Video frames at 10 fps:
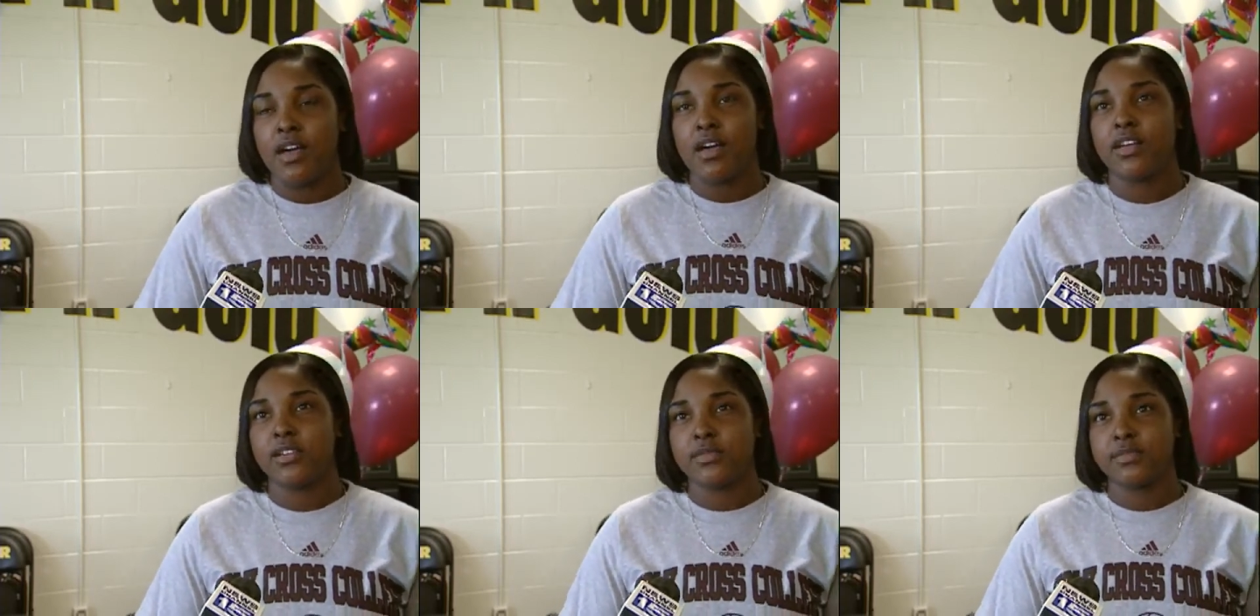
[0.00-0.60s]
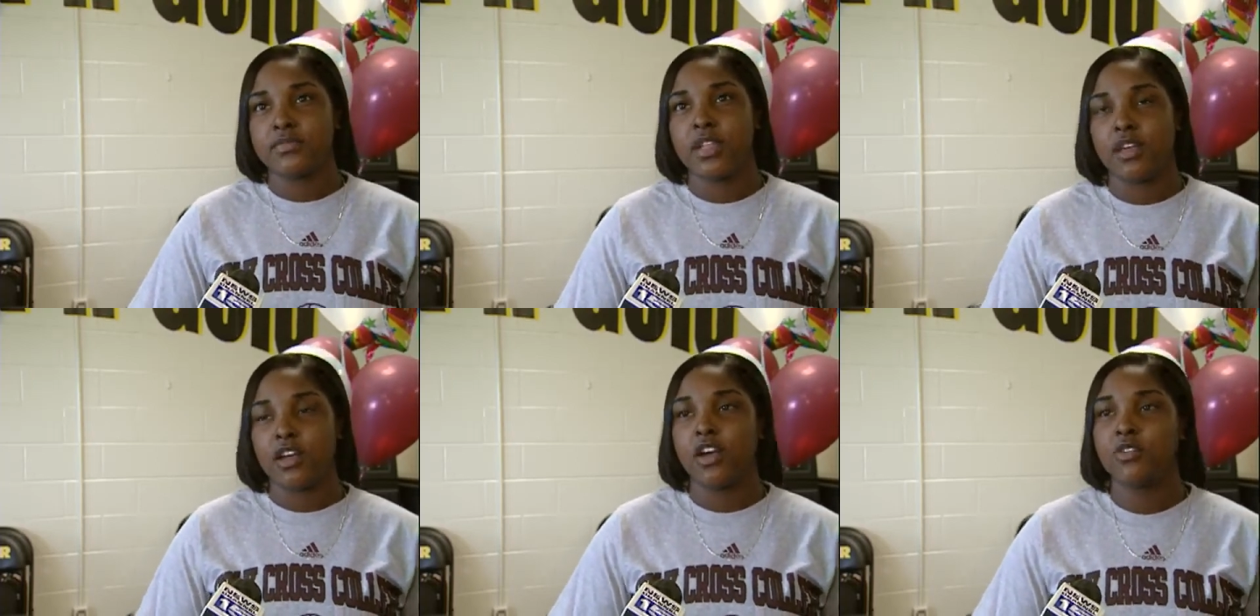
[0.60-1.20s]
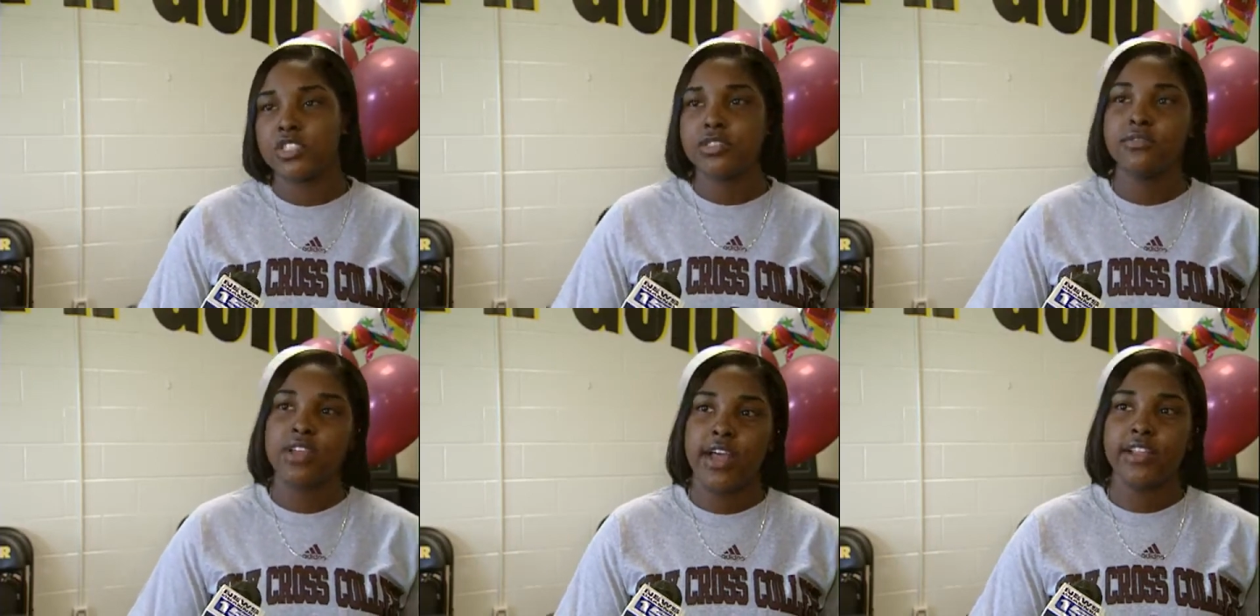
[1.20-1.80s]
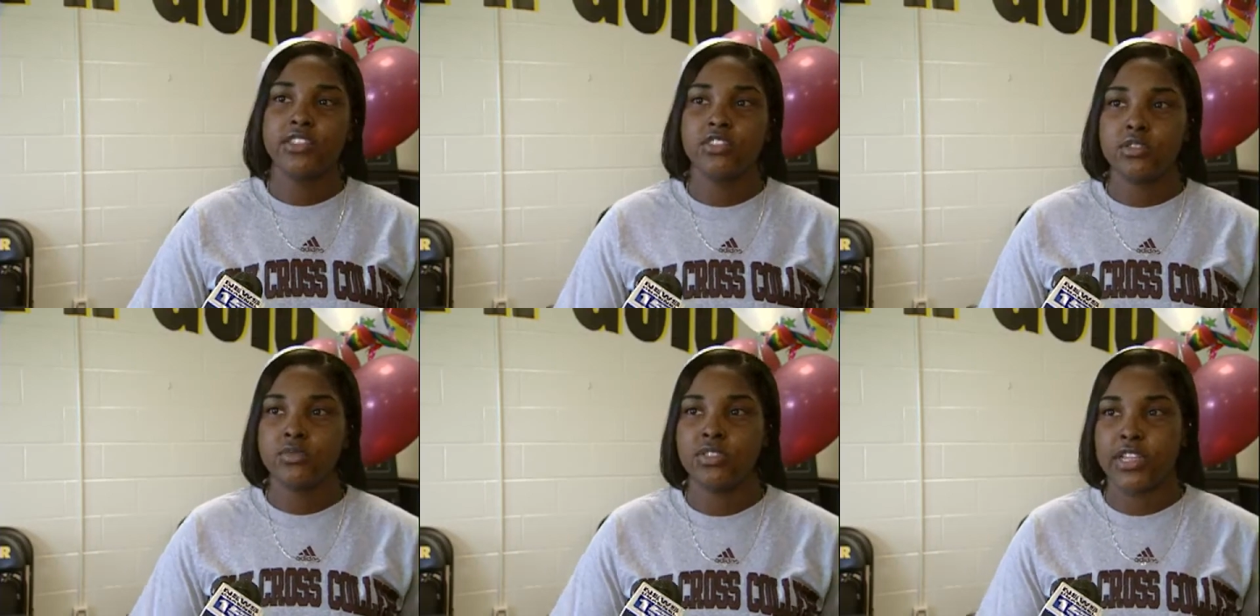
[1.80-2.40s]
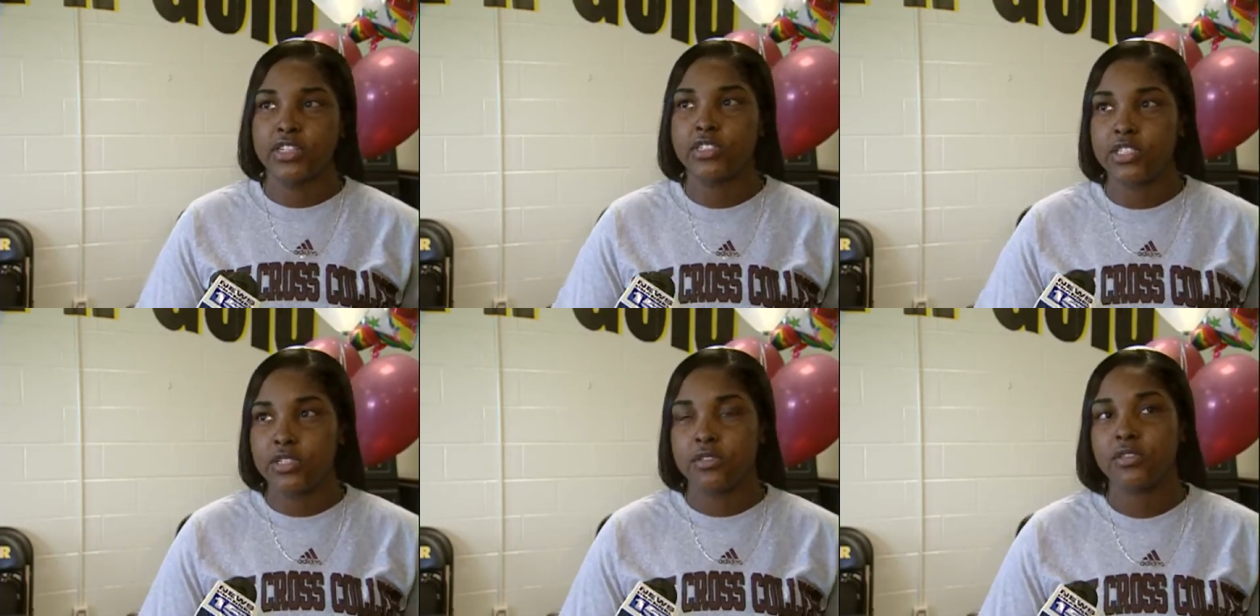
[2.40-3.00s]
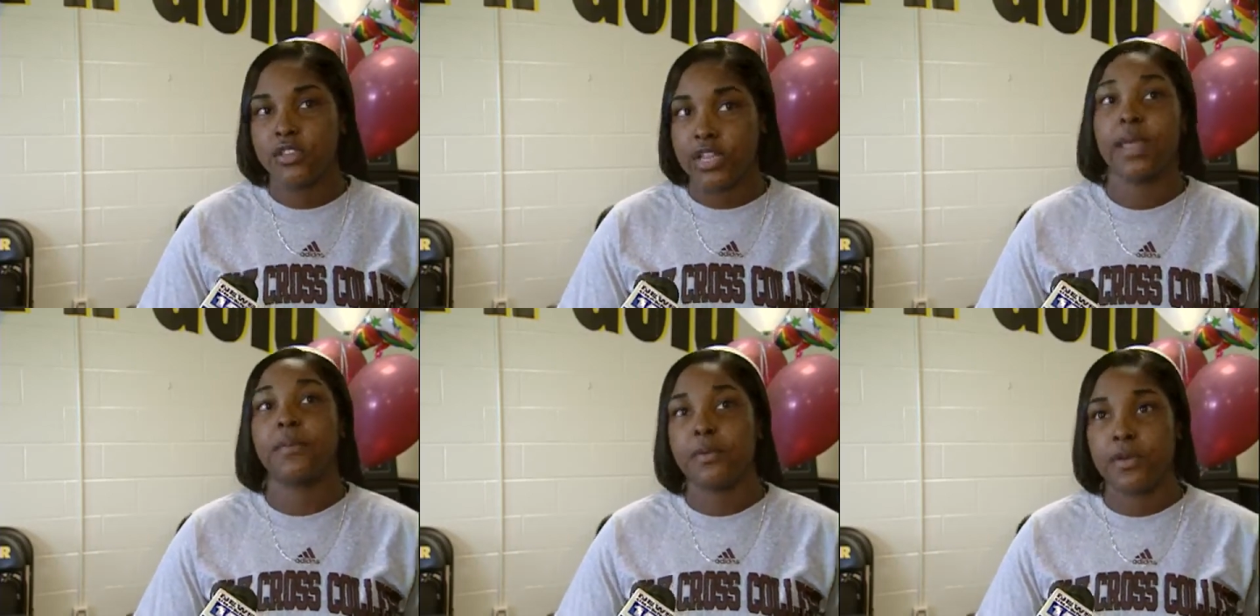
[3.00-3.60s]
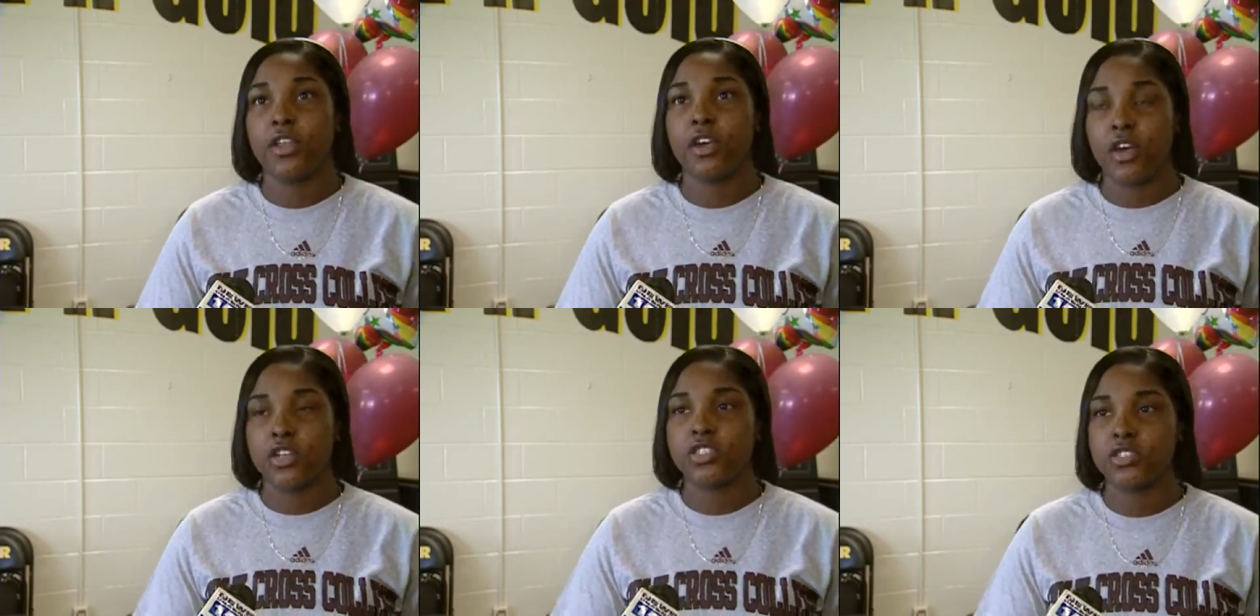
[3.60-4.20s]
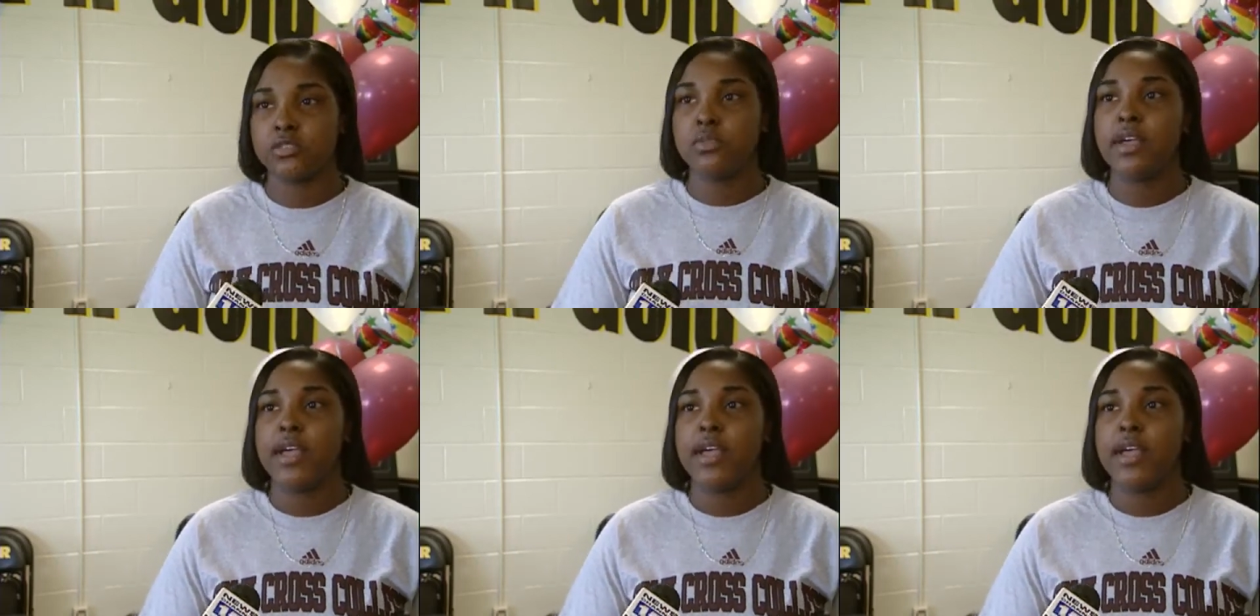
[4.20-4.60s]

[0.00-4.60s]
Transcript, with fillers: Um, Goshen College was actually looking at me pretty hard too,